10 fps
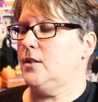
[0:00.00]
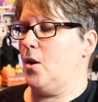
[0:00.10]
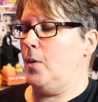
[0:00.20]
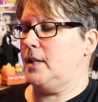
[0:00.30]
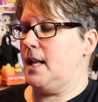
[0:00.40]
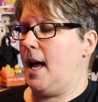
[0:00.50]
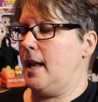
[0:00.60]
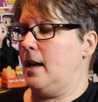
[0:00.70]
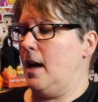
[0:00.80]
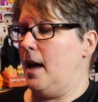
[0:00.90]
So it's
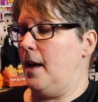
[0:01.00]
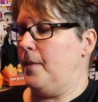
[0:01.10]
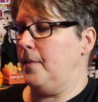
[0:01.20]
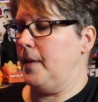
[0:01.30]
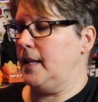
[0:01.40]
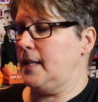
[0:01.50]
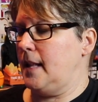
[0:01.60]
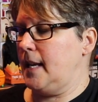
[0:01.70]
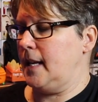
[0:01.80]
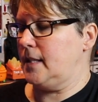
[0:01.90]
not
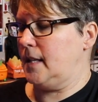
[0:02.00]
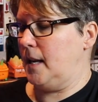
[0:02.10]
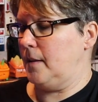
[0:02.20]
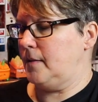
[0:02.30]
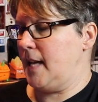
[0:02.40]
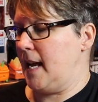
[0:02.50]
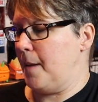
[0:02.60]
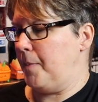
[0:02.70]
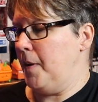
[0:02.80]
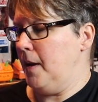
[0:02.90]
like it's going to take
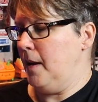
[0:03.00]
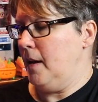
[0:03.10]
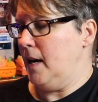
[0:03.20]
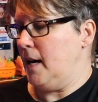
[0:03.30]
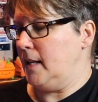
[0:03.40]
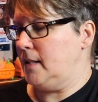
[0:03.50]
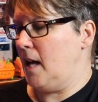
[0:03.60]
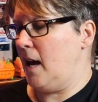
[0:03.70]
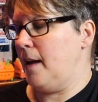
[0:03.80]
up a ton.